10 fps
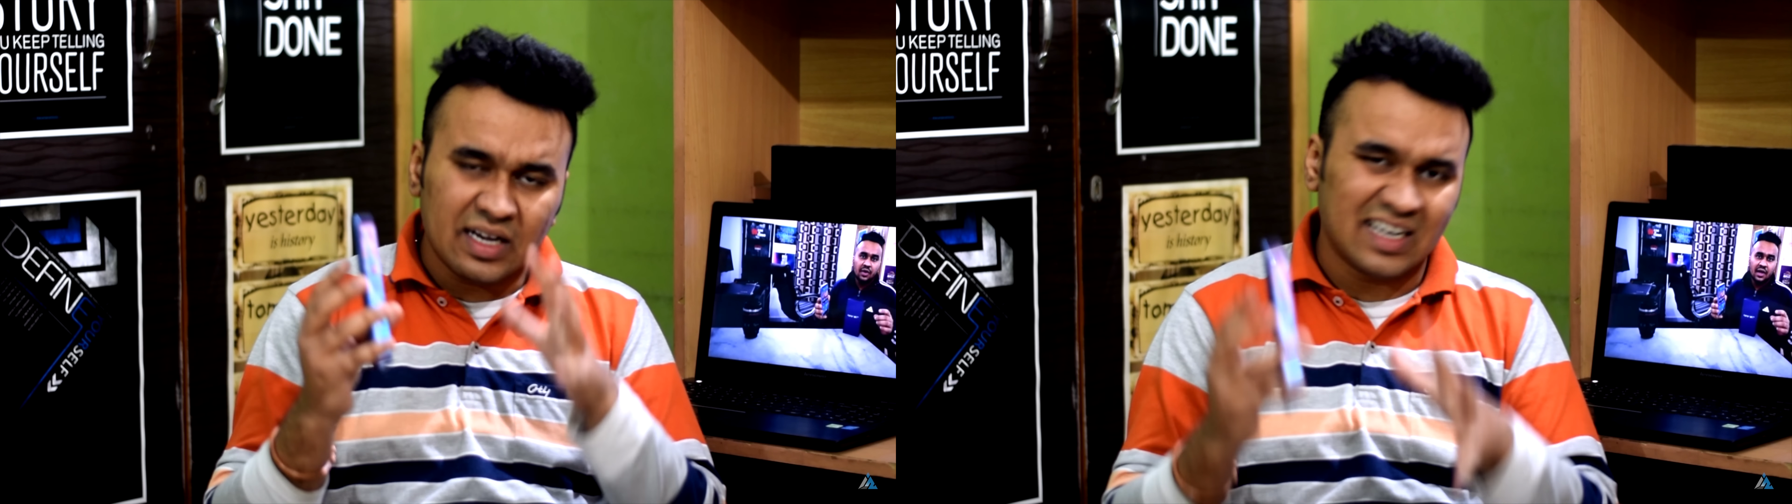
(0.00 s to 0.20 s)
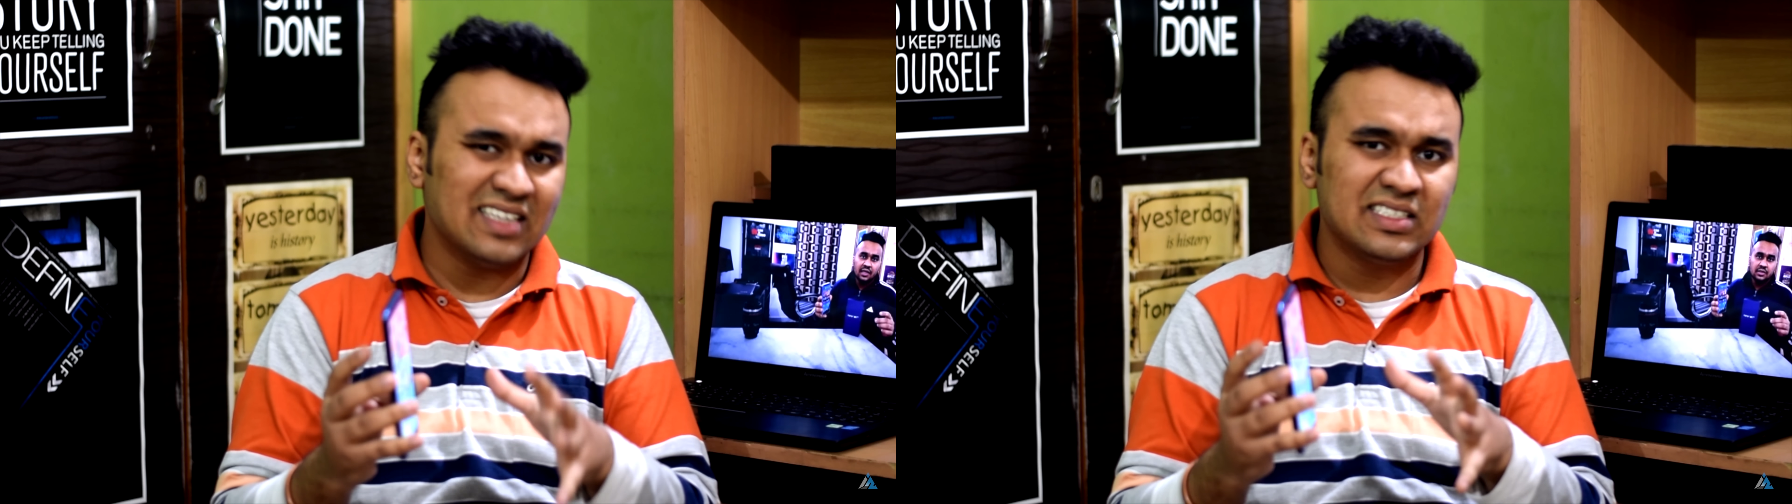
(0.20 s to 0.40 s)

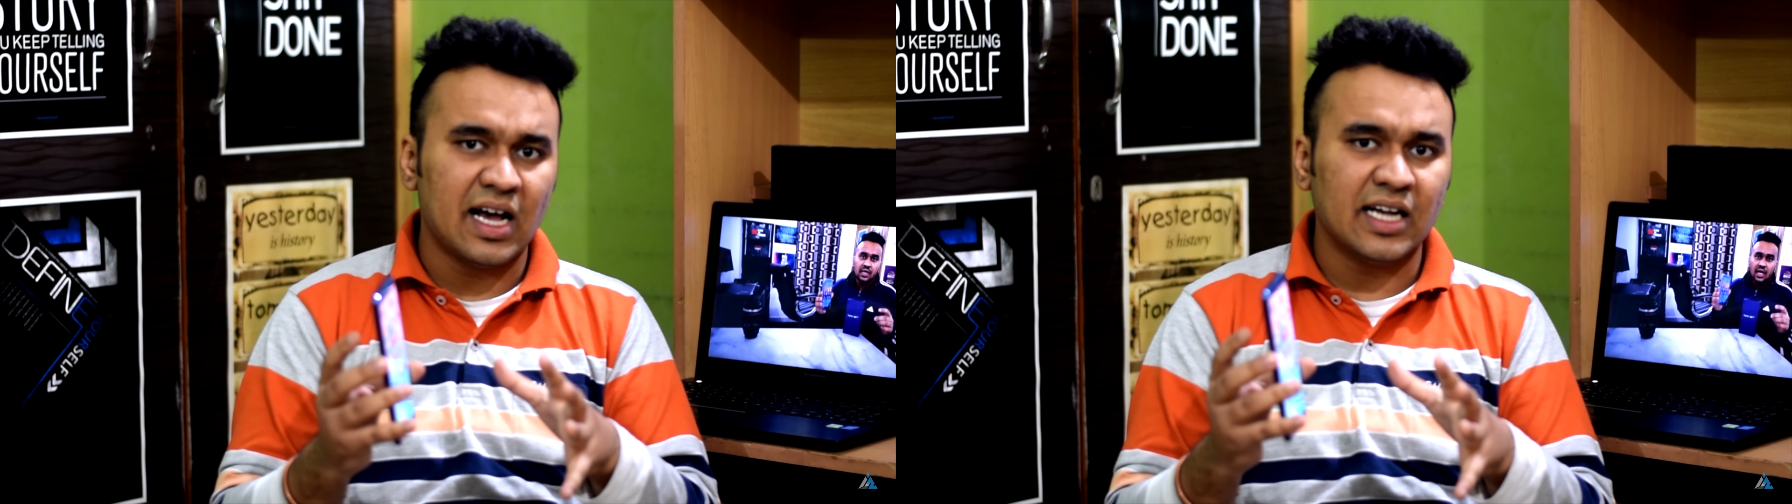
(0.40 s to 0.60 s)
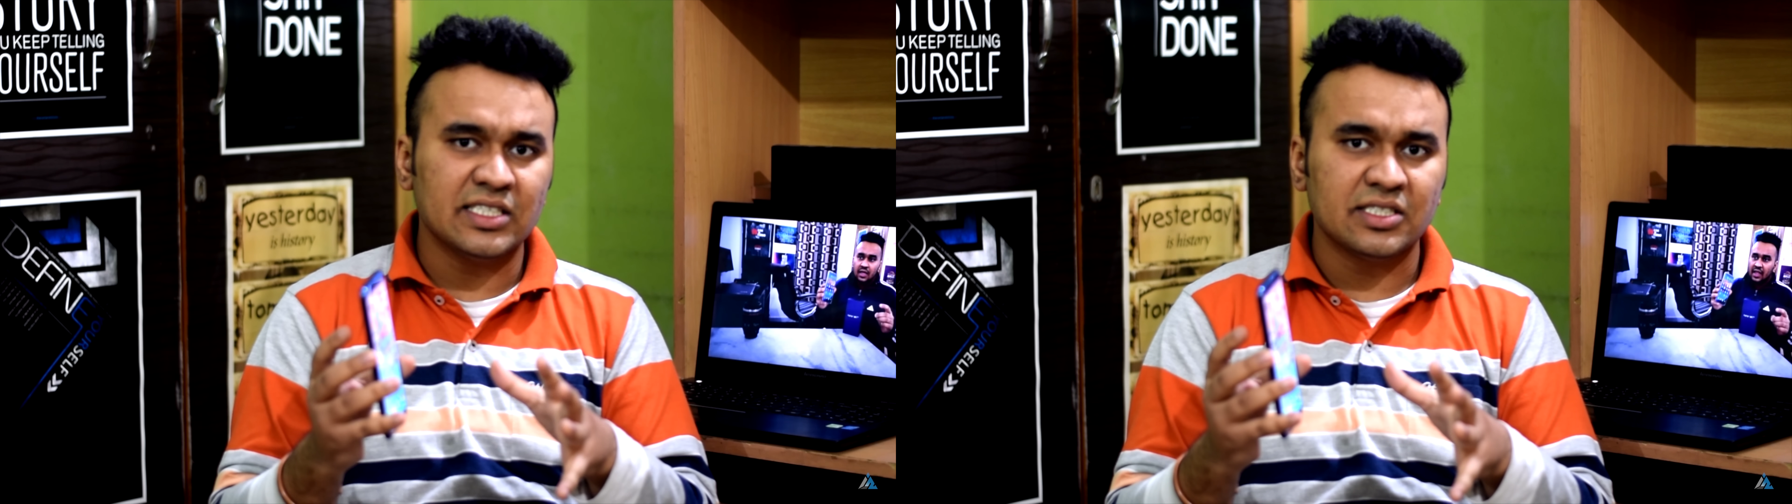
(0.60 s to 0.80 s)
does
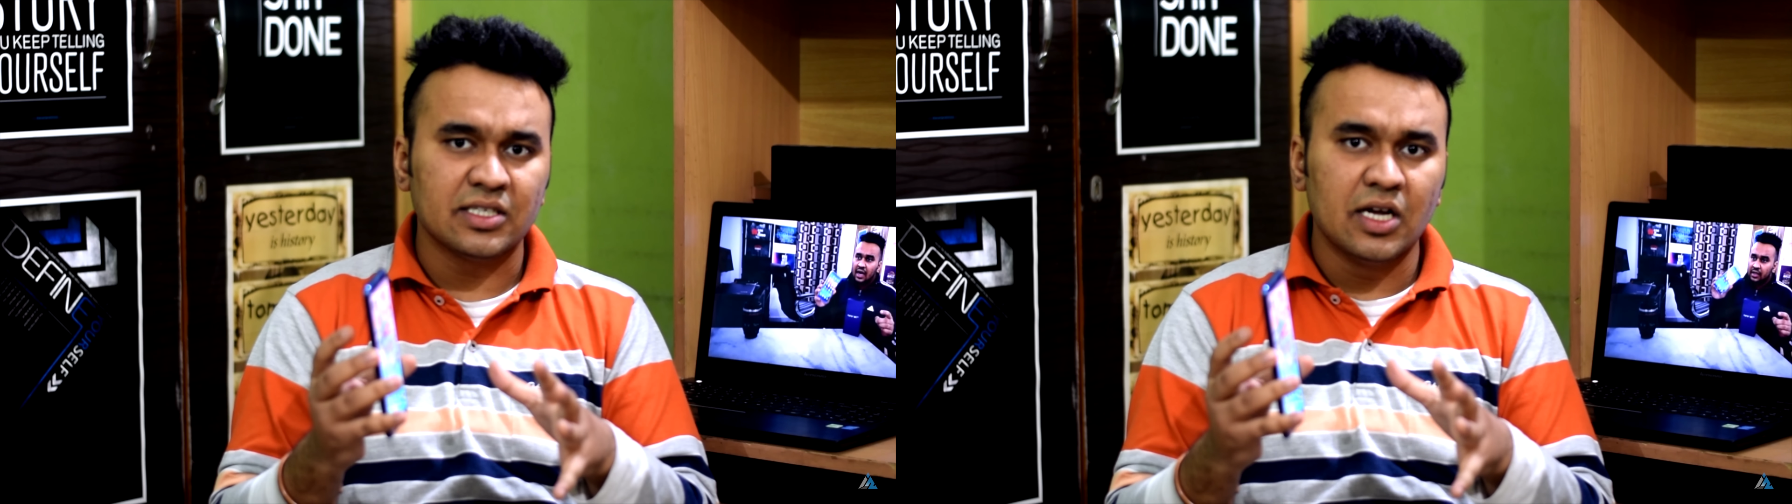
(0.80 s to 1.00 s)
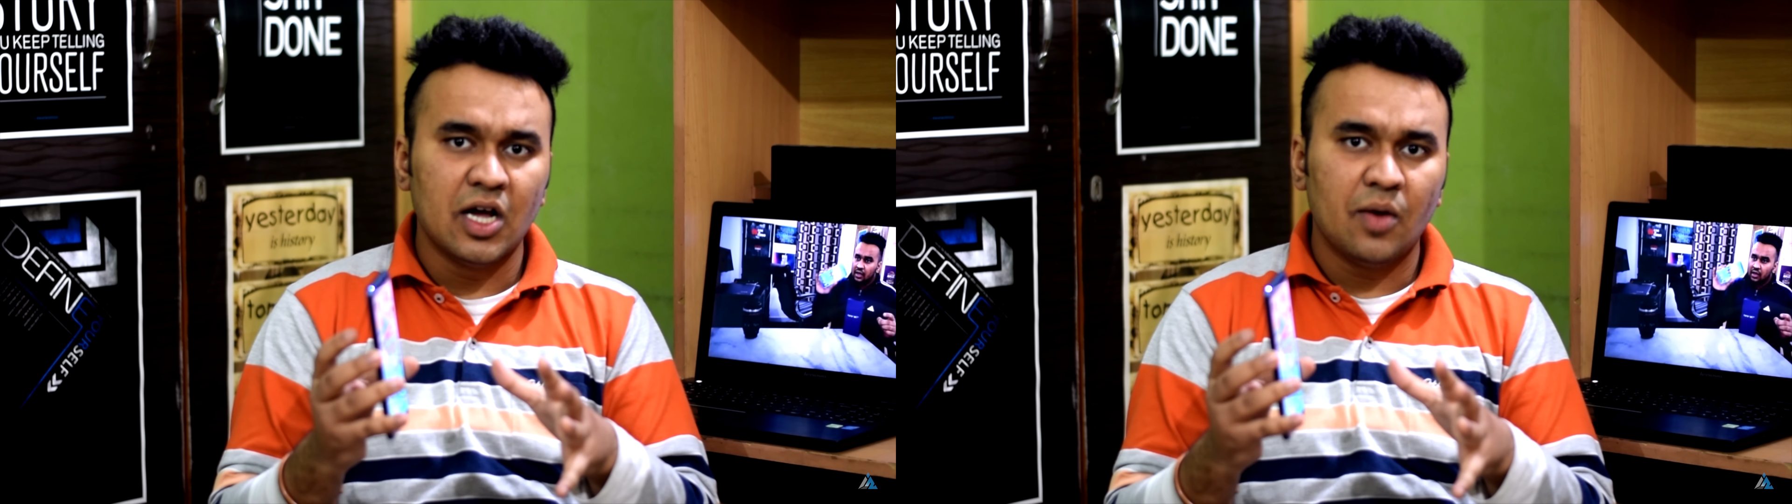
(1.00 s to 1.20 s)
last,
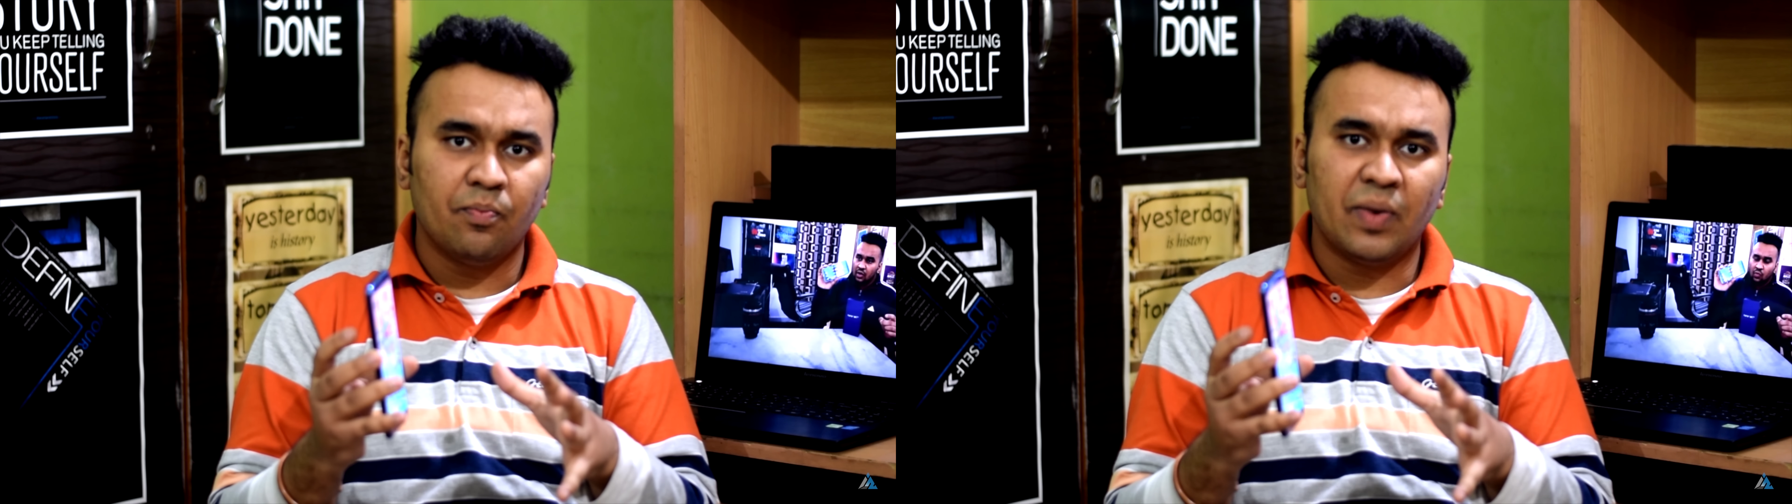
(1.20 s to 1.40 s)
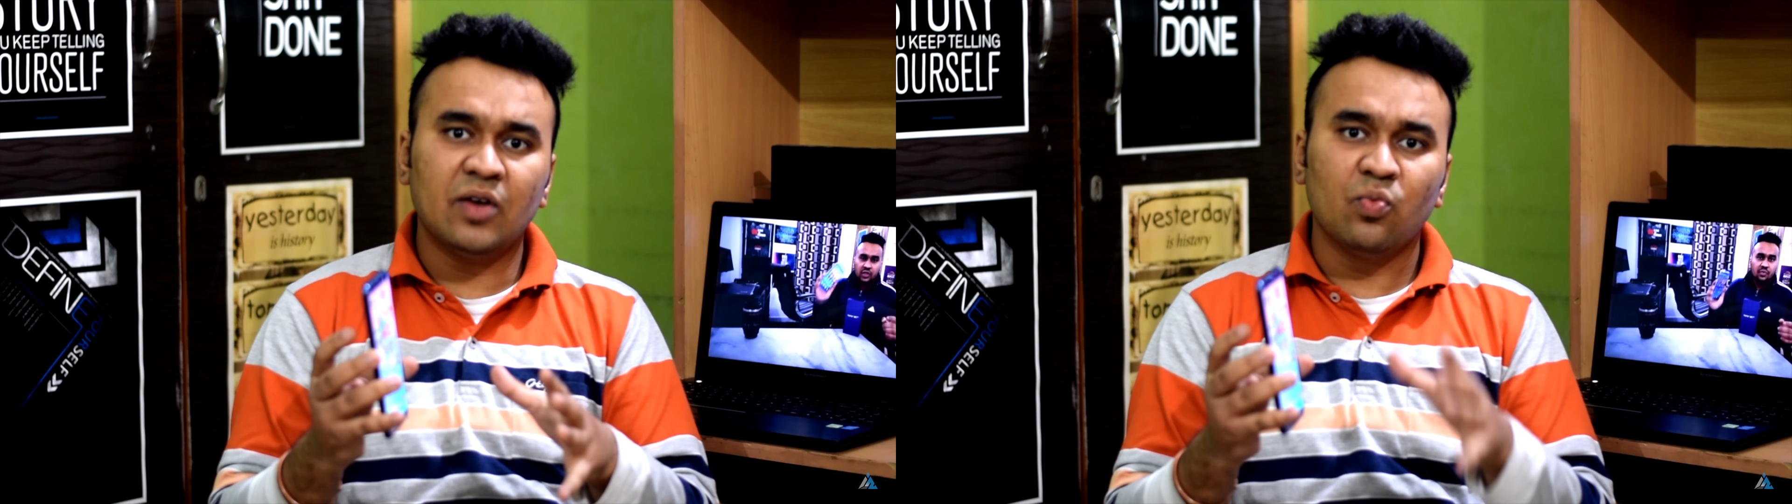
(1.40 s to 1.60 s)

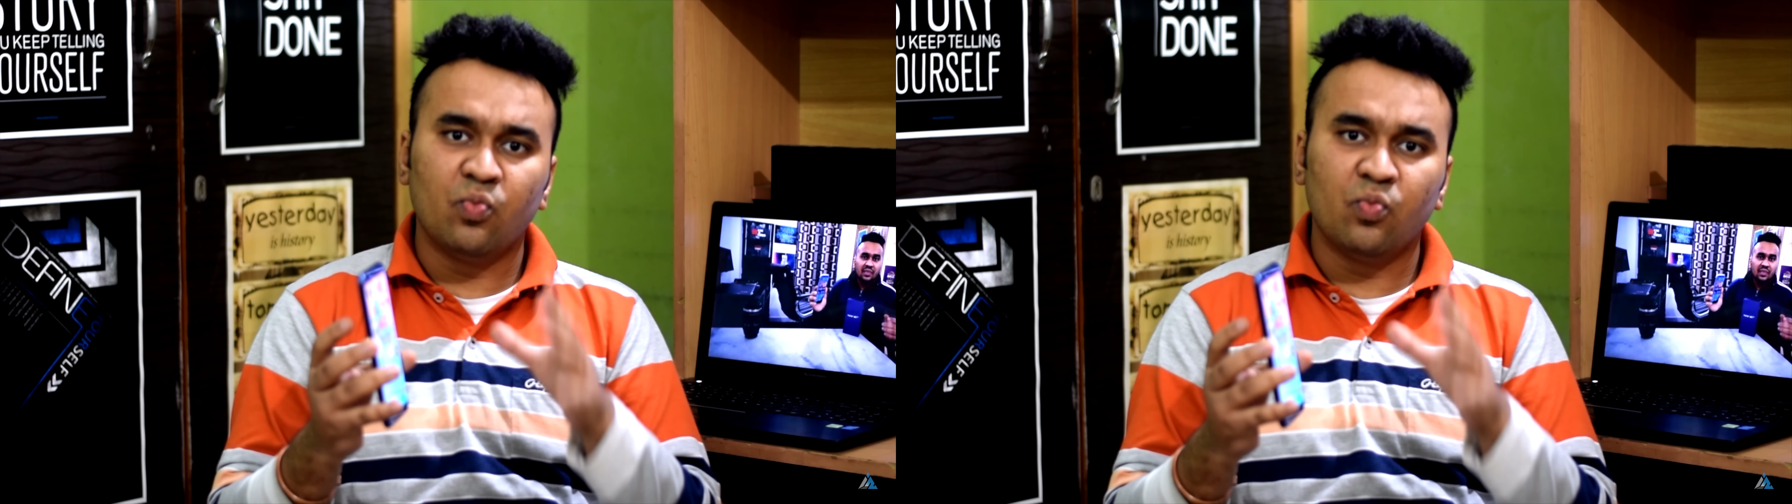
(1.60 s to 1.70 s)
but